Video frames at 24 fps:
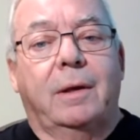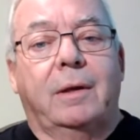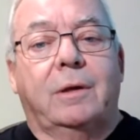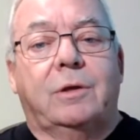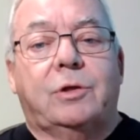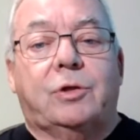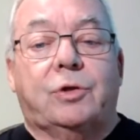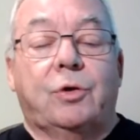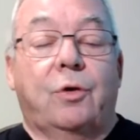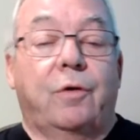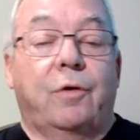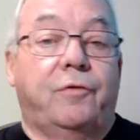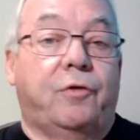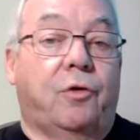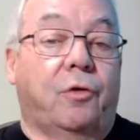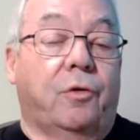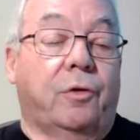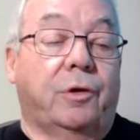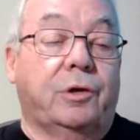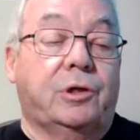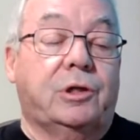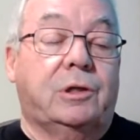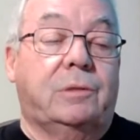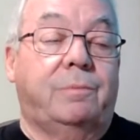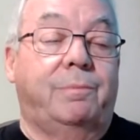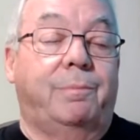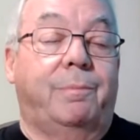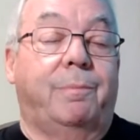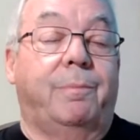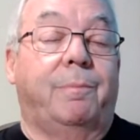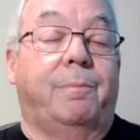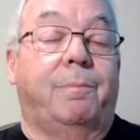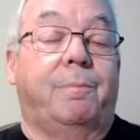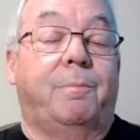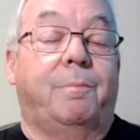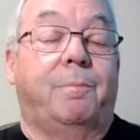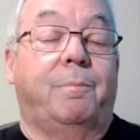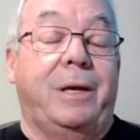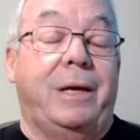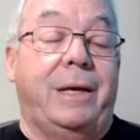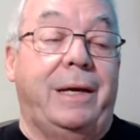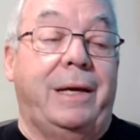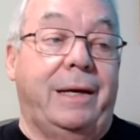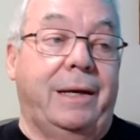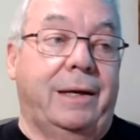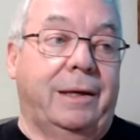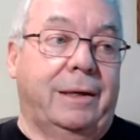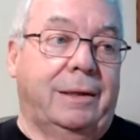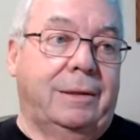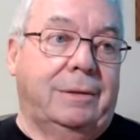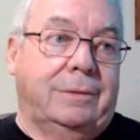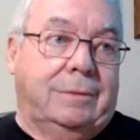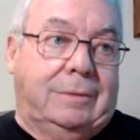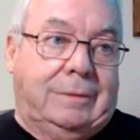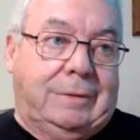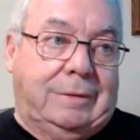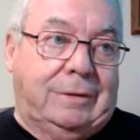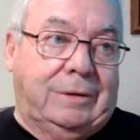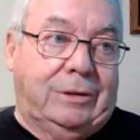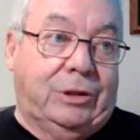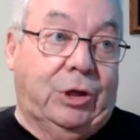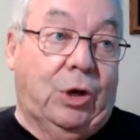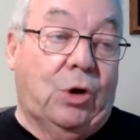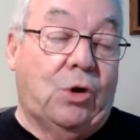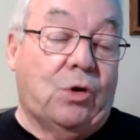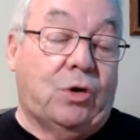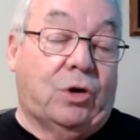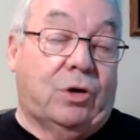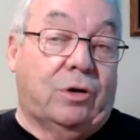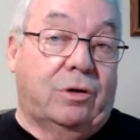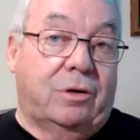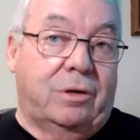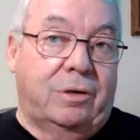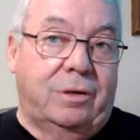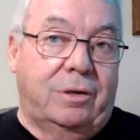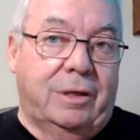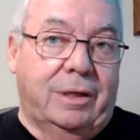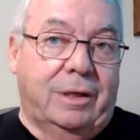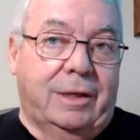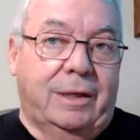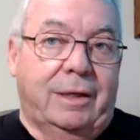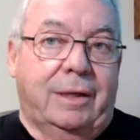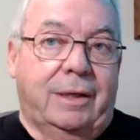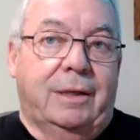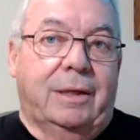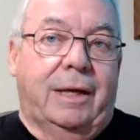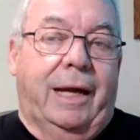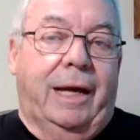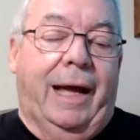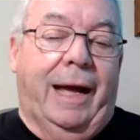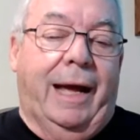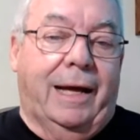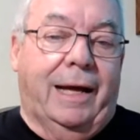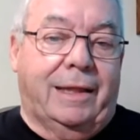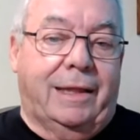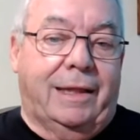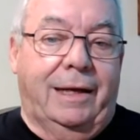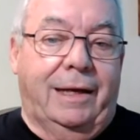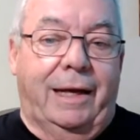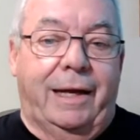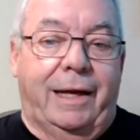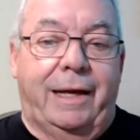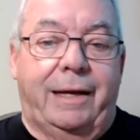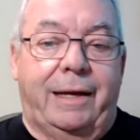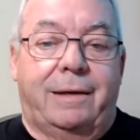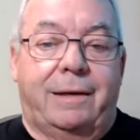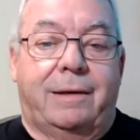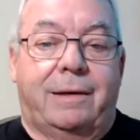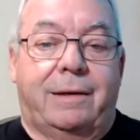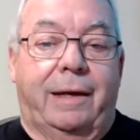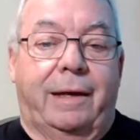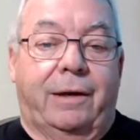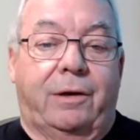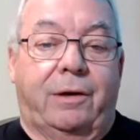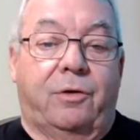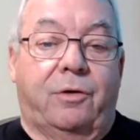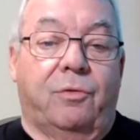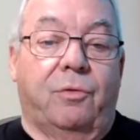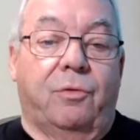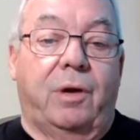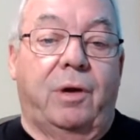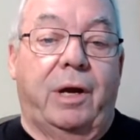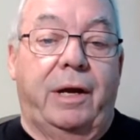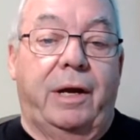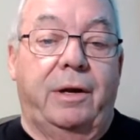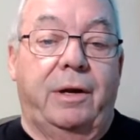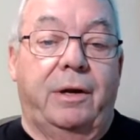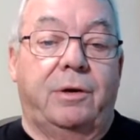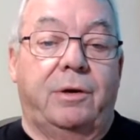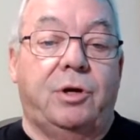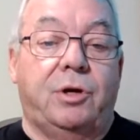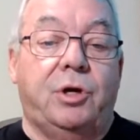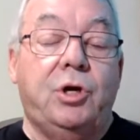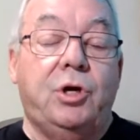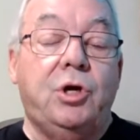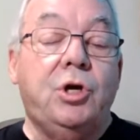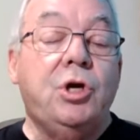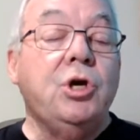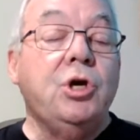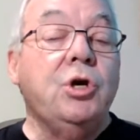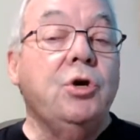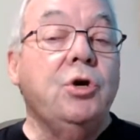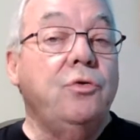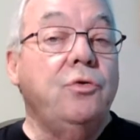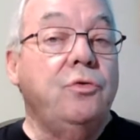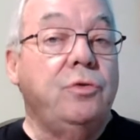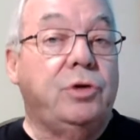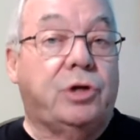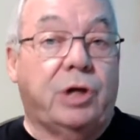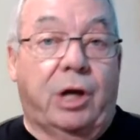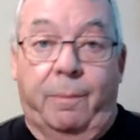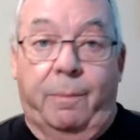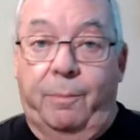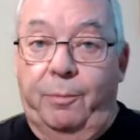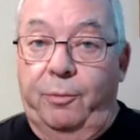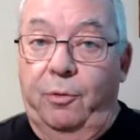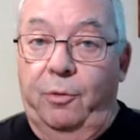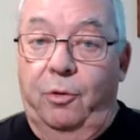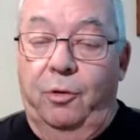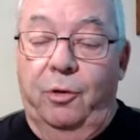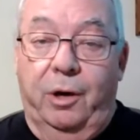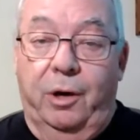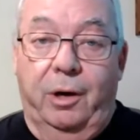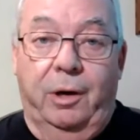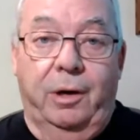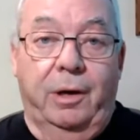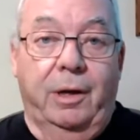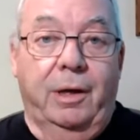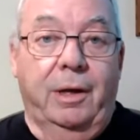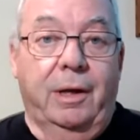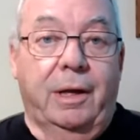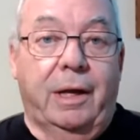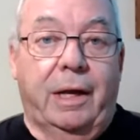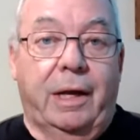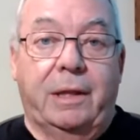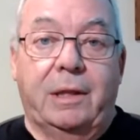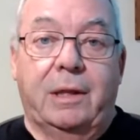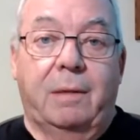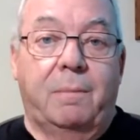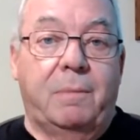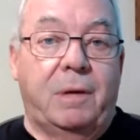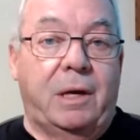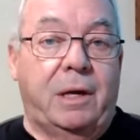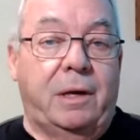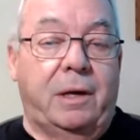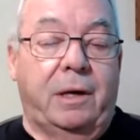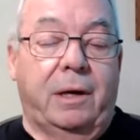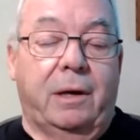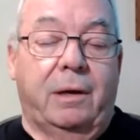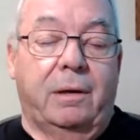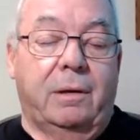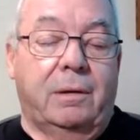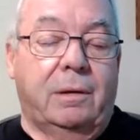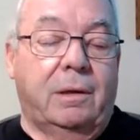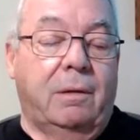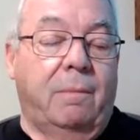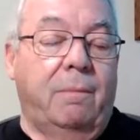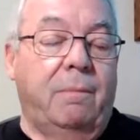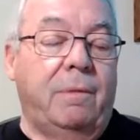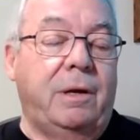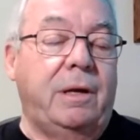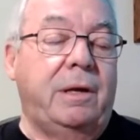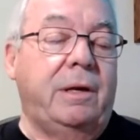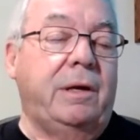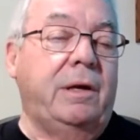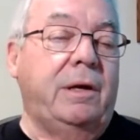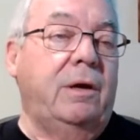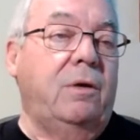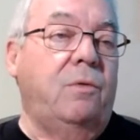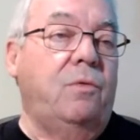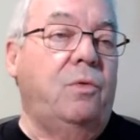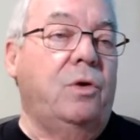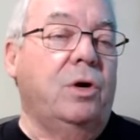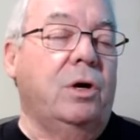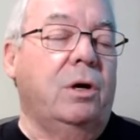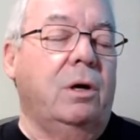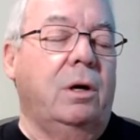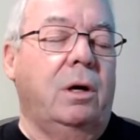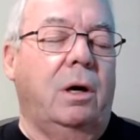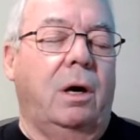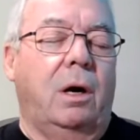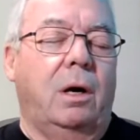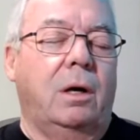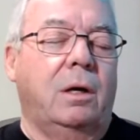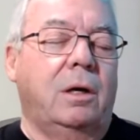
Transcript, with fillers: So of course, being a local athlete, it created huge uproar in the media. The media were